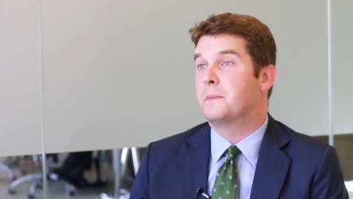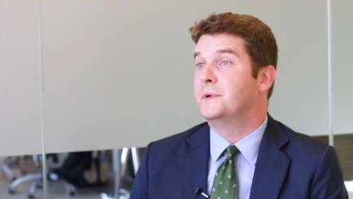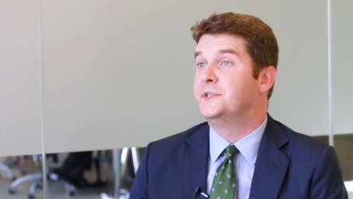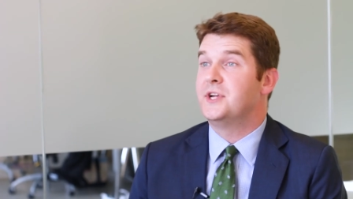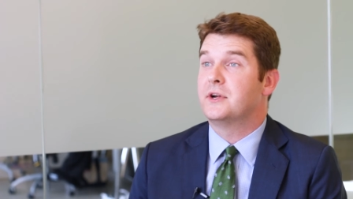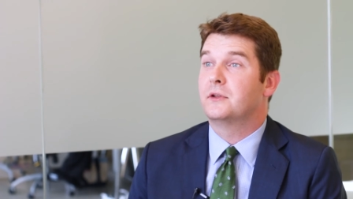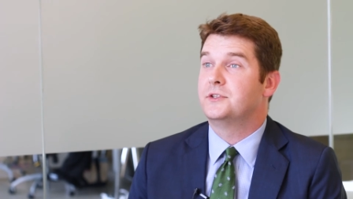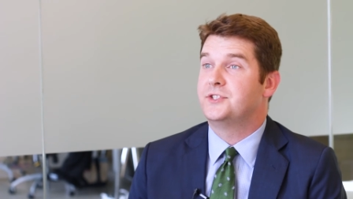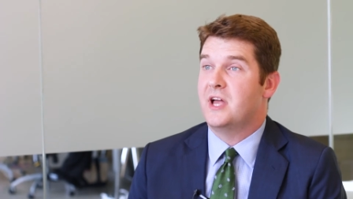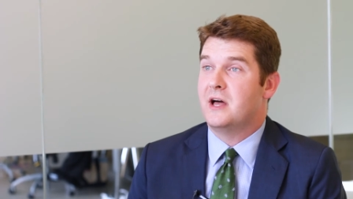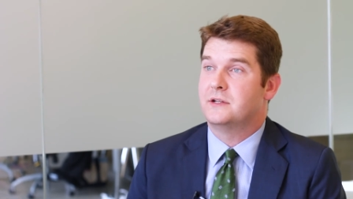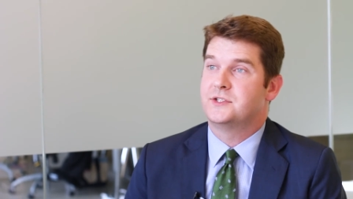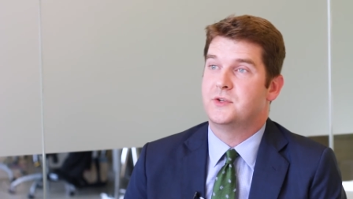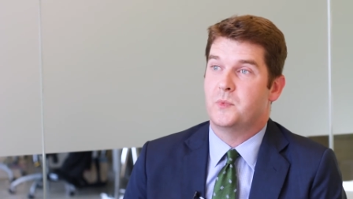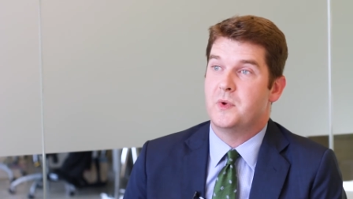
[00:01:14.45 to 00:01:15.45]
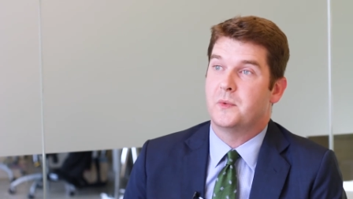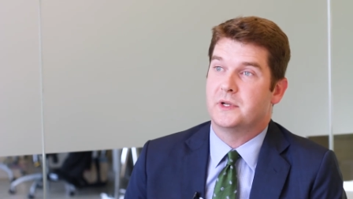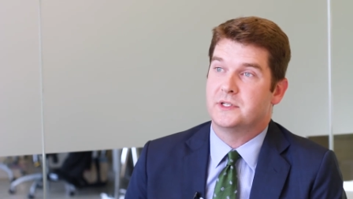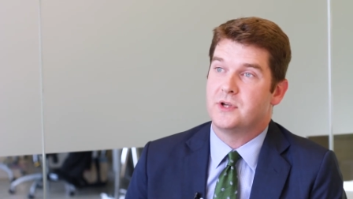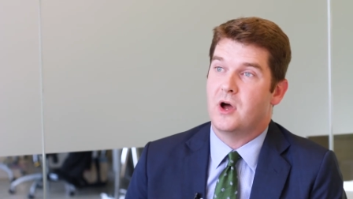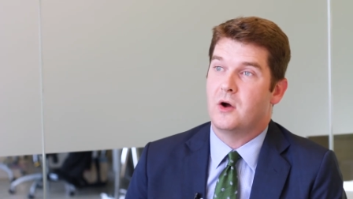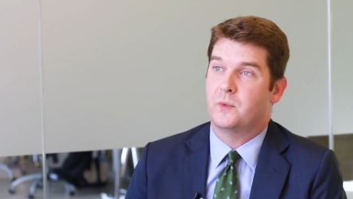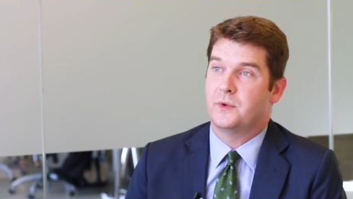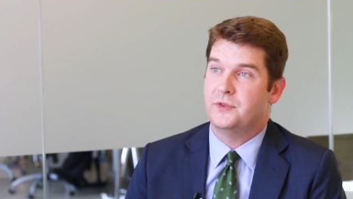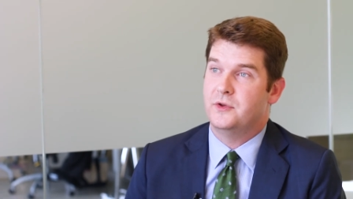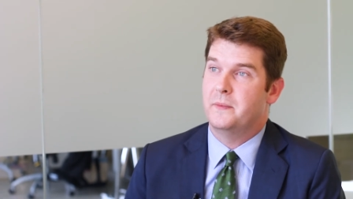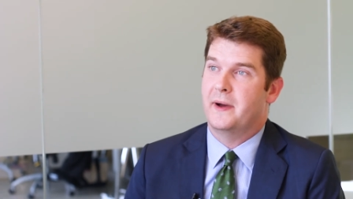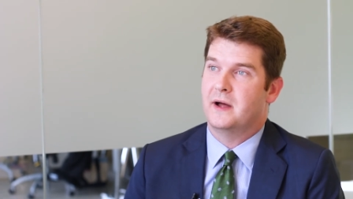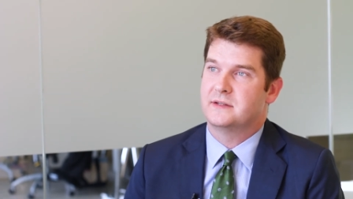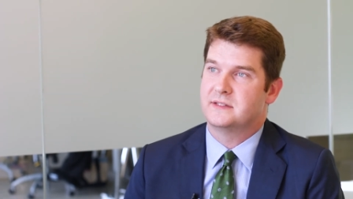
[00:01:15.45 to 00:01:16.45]
The particular challenge that we want to talk with you
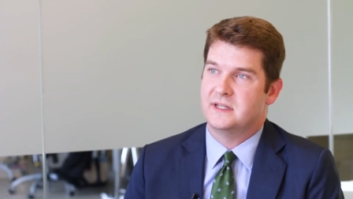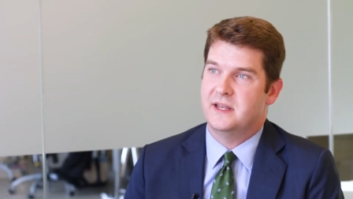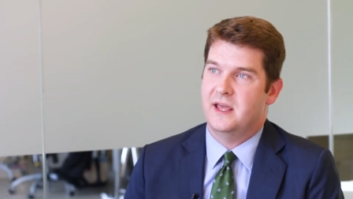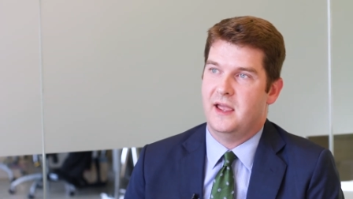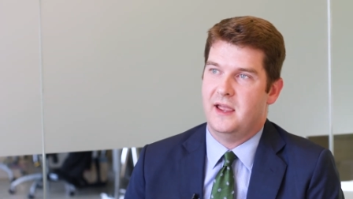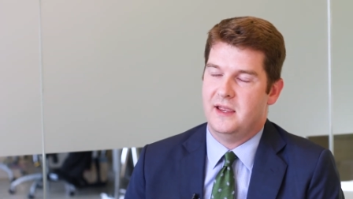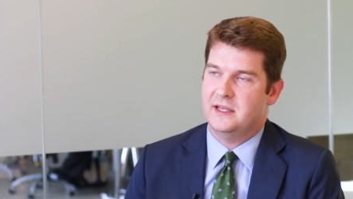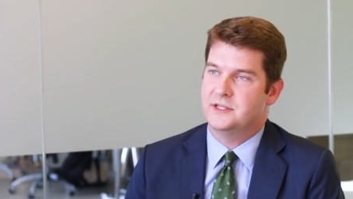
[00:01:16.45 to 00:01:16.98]
about today